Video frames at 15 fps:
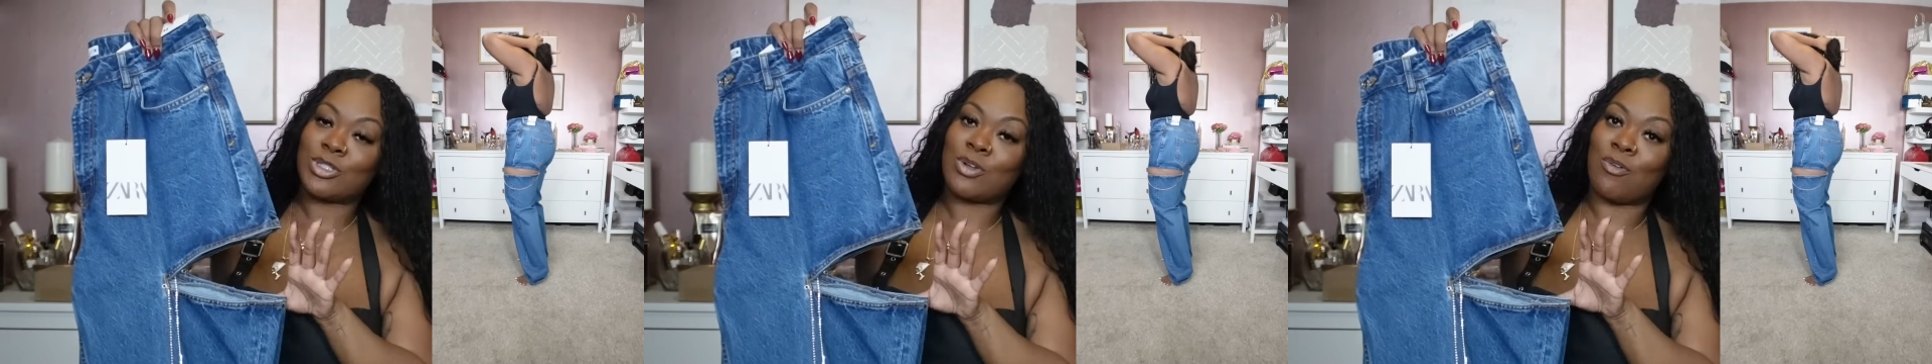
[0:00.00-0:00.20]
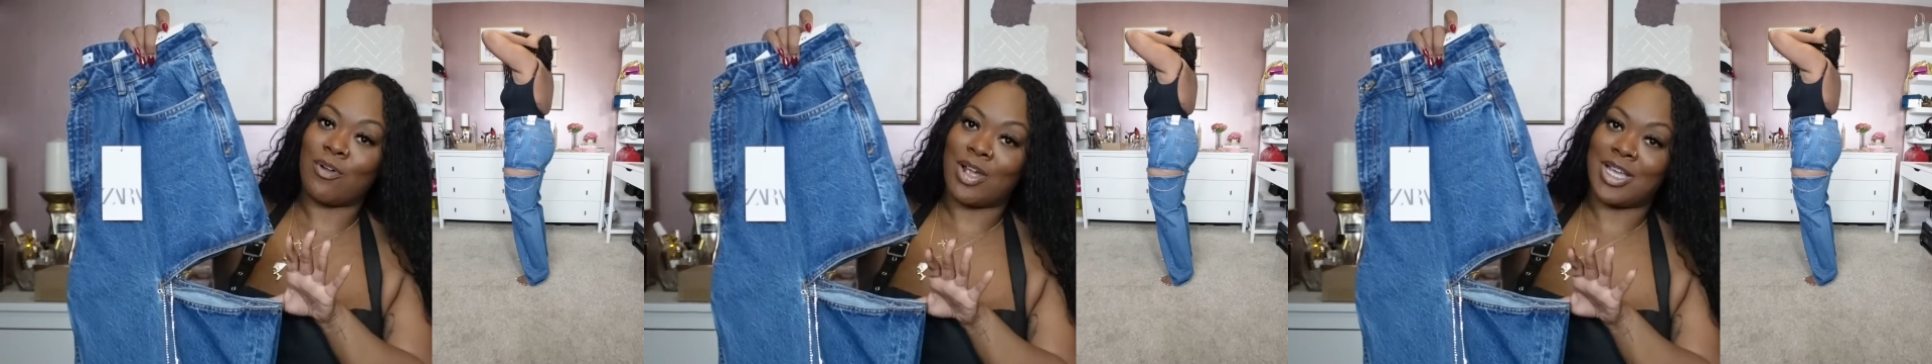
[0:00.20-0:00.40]

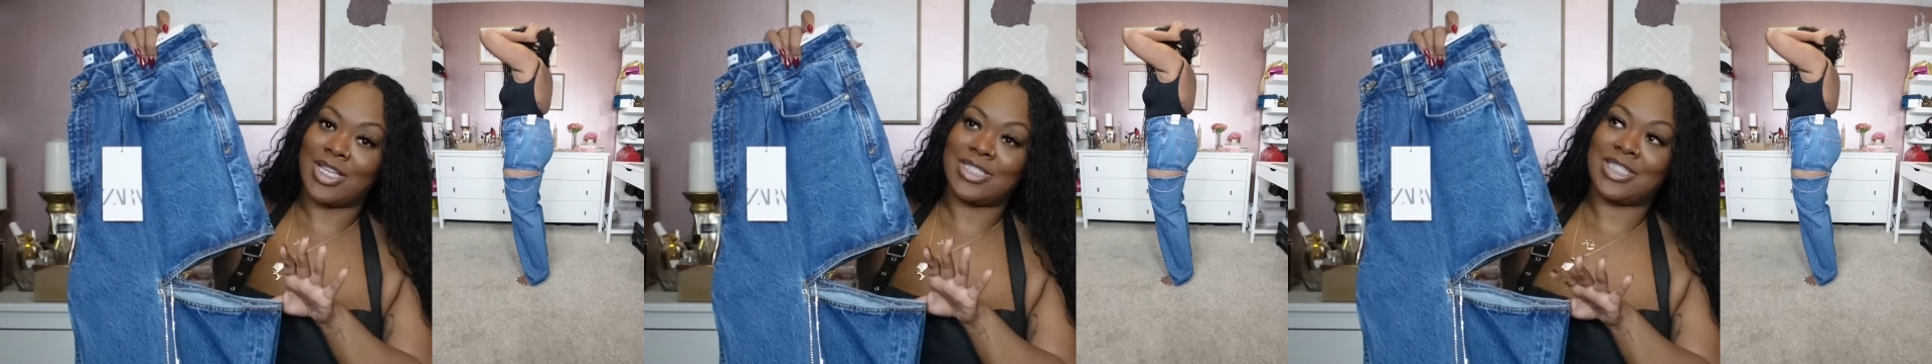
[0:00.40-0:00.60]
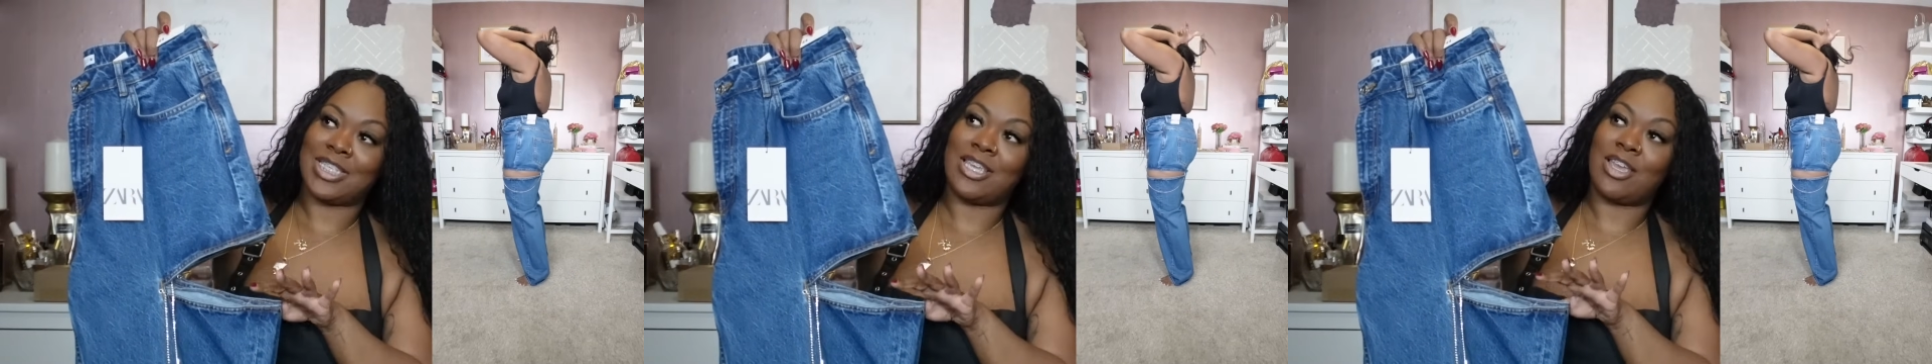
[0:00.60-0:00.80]

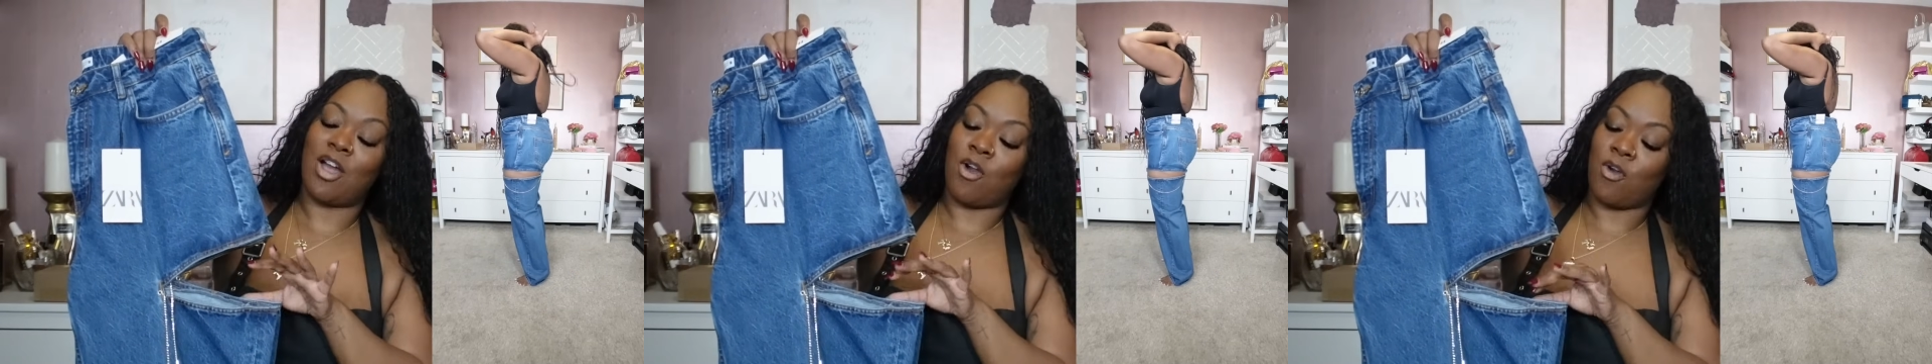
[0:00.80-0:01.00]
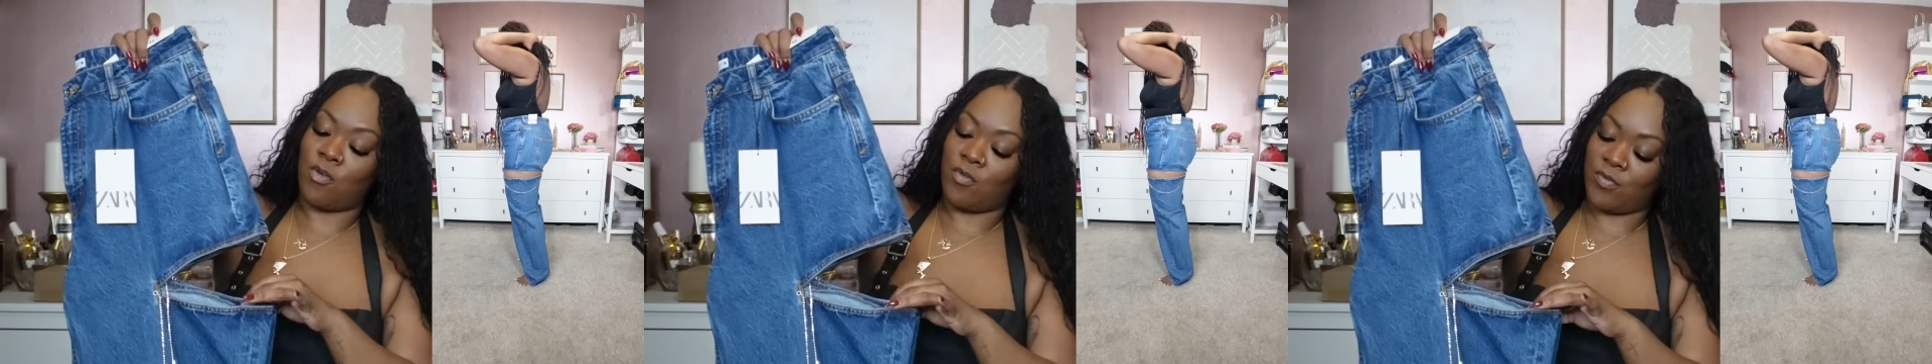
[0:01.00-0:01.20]
crazy
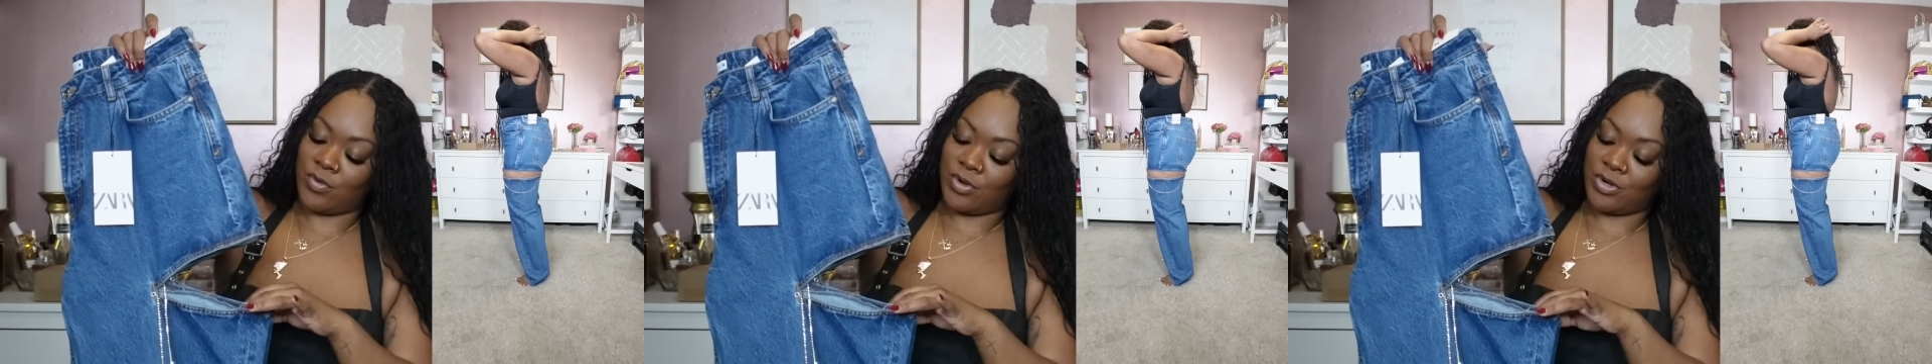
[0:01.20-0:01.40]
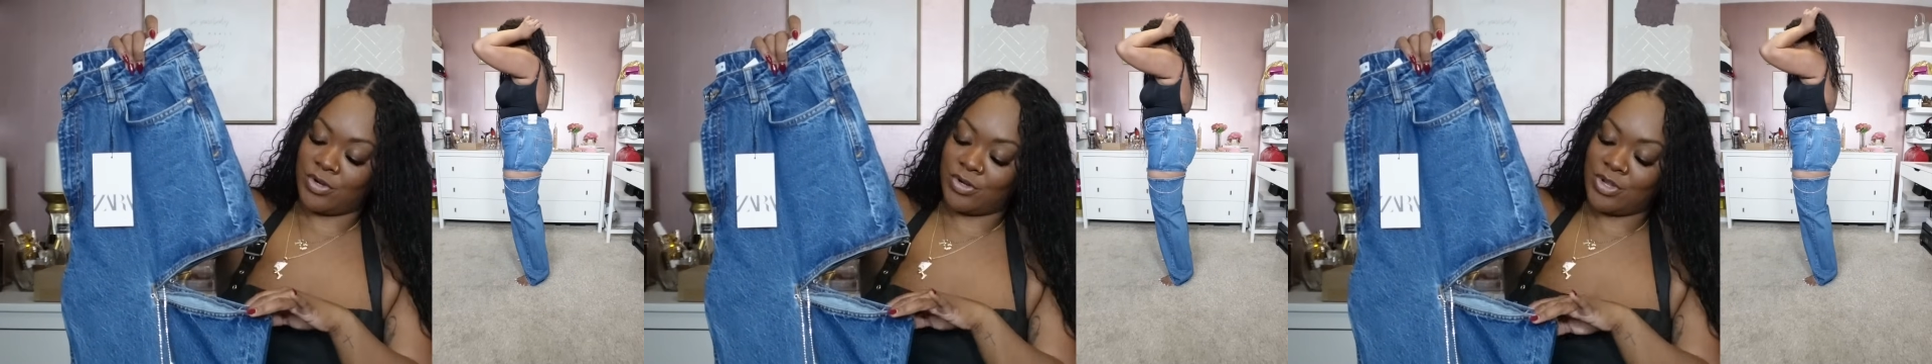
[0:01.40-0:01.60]

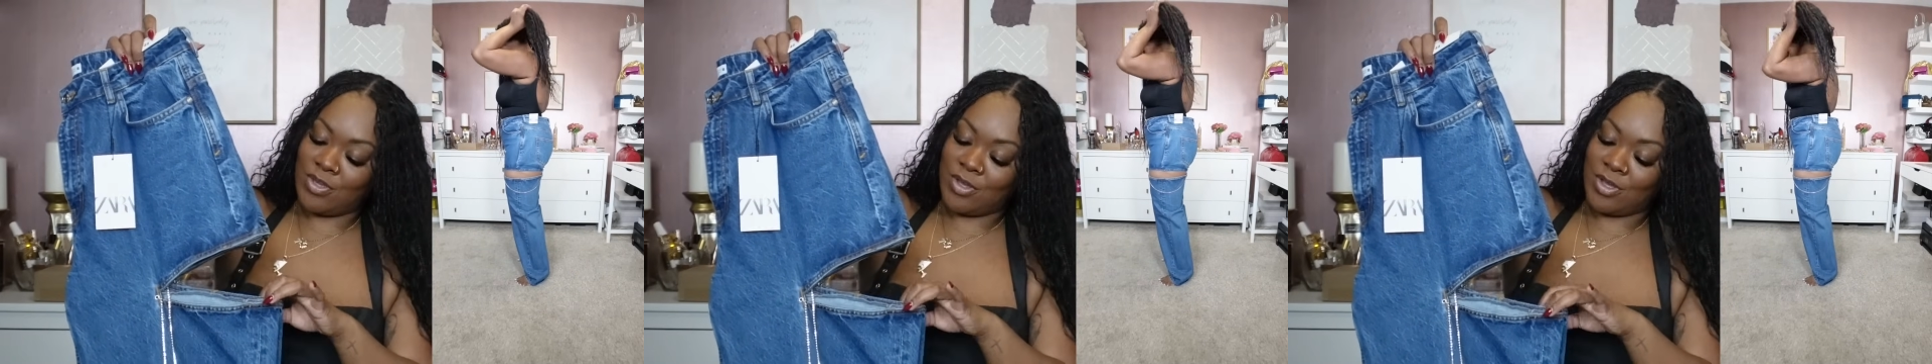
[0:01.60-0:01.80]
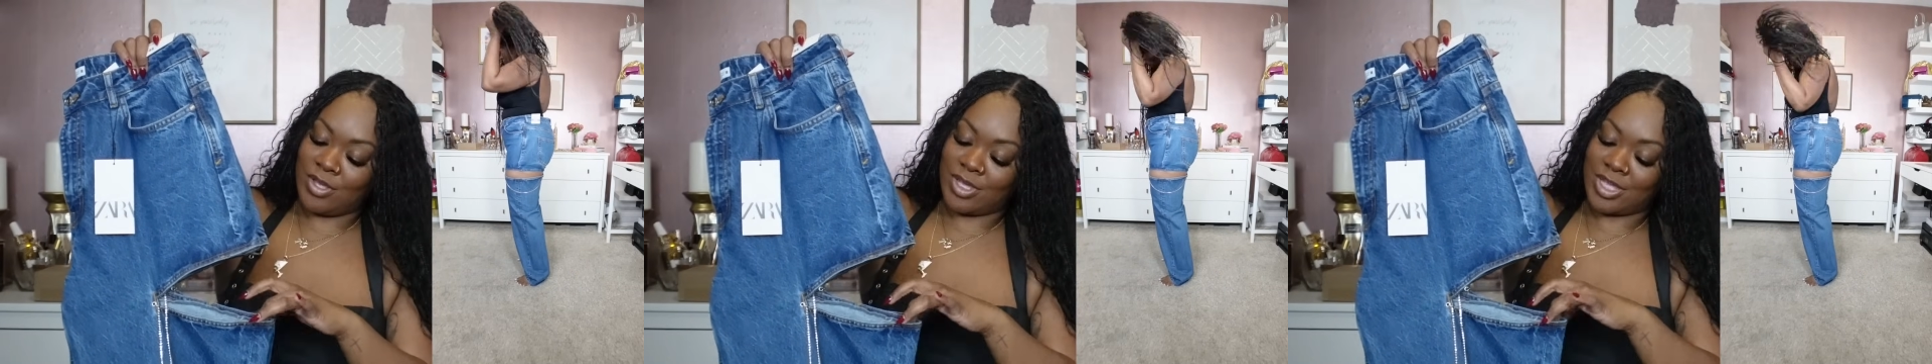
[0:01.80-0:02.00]
over
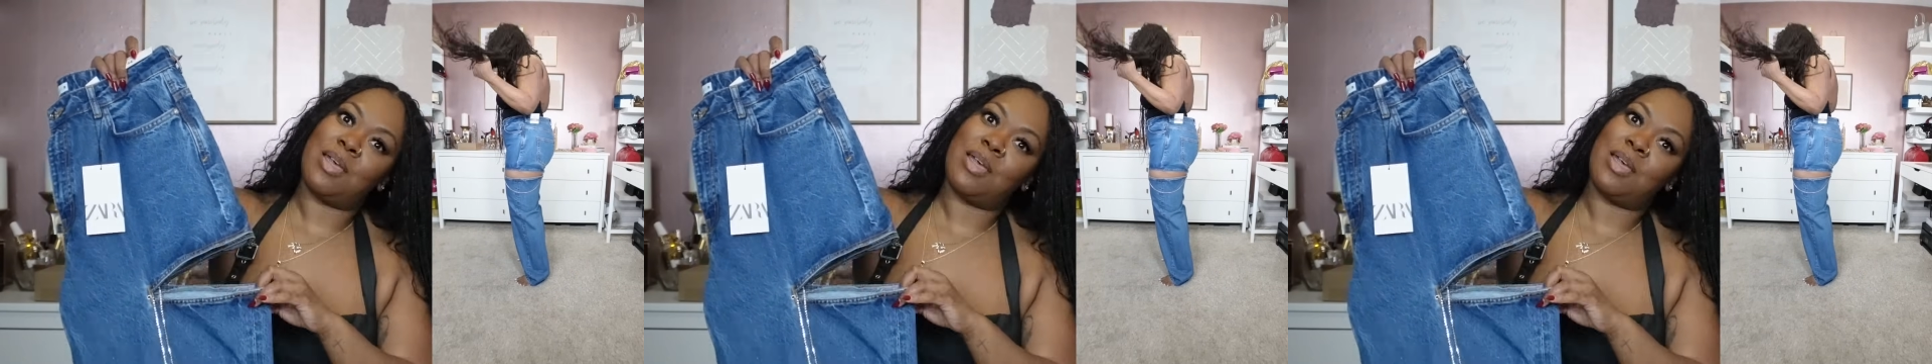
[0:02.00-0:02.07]
the,